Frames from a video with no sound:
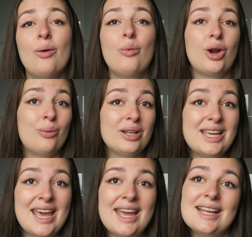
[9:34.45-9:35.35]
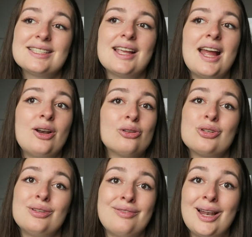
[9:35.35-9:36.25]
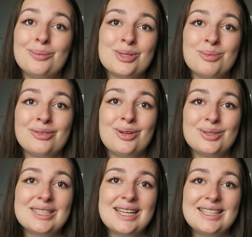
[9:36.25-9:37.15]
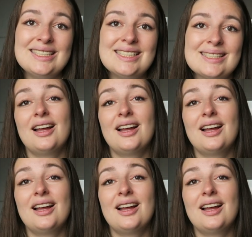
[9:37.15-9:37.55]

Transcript: work with kids, and also develop some of those skills.